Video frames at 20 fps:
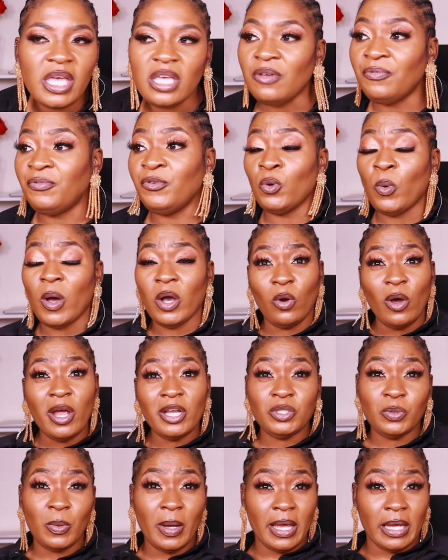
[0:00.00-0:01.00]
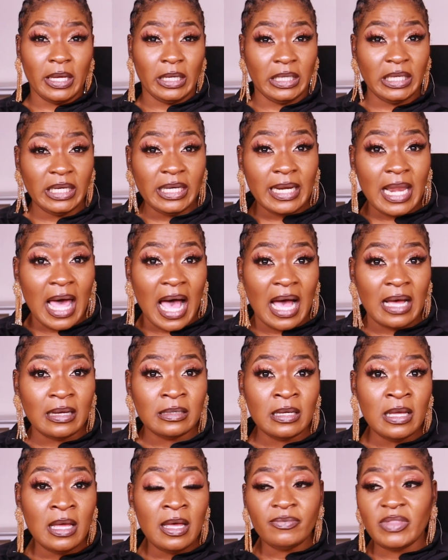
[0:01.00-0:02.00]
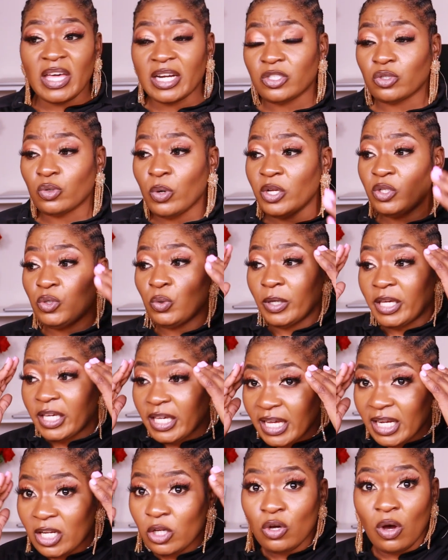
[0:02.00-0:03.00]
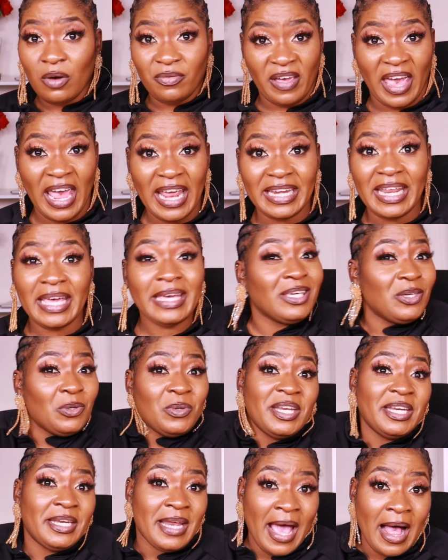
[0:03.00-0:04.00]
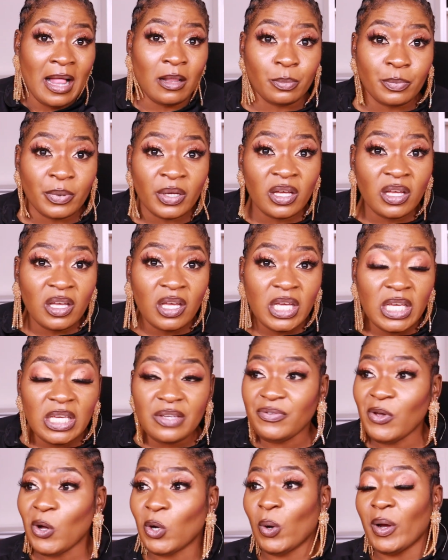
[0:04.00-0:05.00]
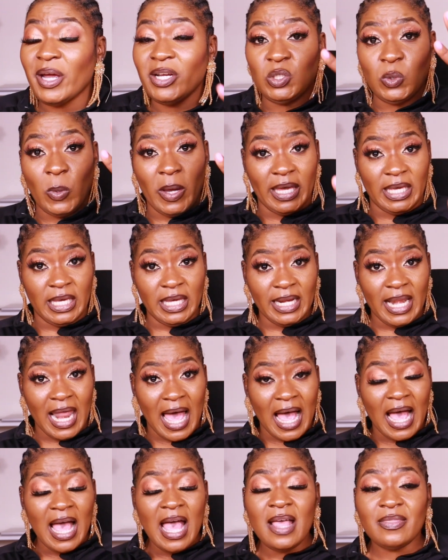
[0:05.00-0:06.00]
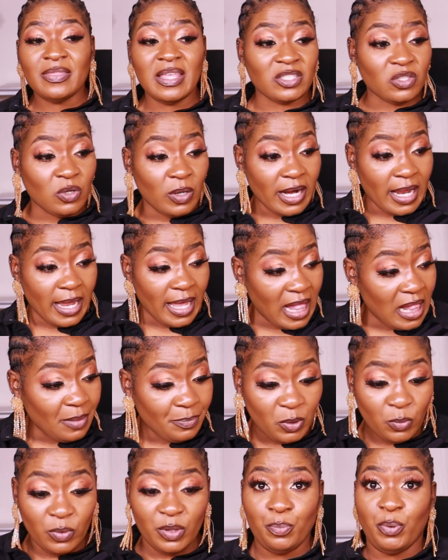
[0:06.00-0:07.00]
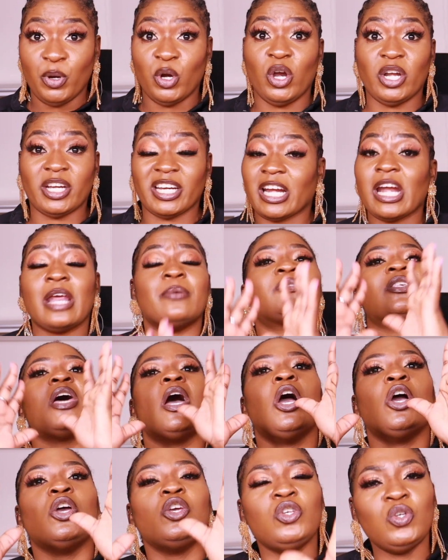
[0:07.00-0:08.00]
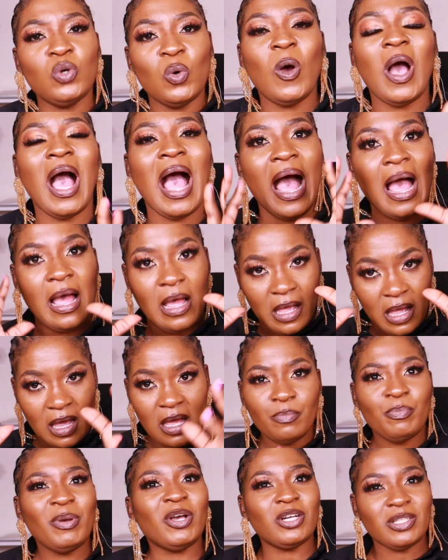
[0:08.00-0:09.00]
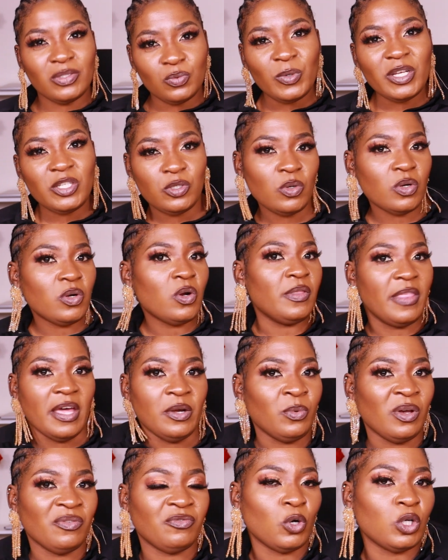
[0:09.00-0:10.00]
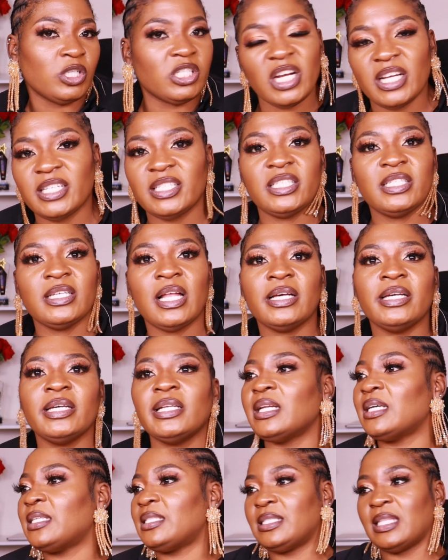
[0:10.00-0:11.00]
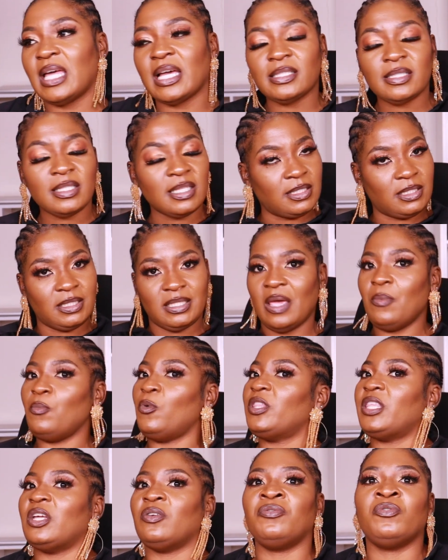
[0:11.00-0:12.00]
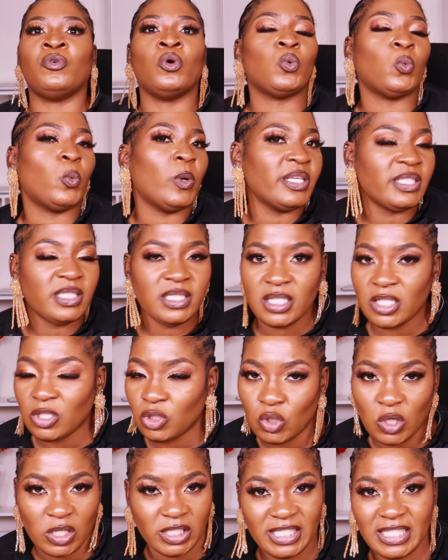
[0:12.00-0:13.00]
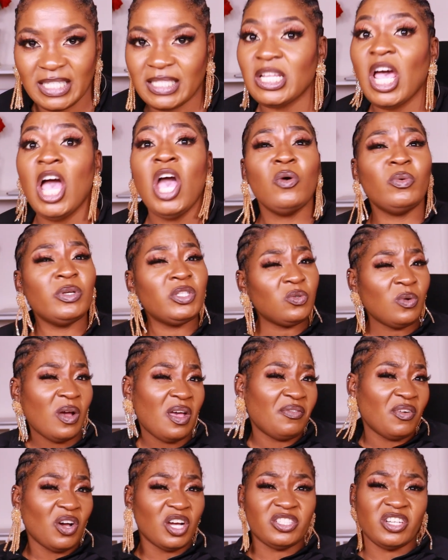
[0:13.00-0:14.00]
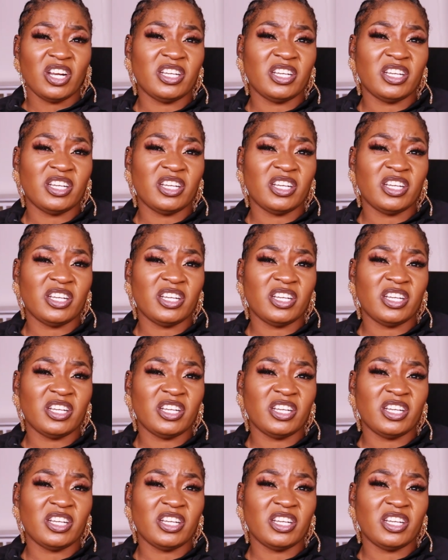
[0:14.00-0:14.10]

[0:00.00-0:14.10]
If you are going to a healer that is going to heal you of headache, you need help. If you're going to a healer that's going to help you with period cramps, you are. Because we do know that we've got traditional healers. That's the same way that we've got Western doctors. We do have our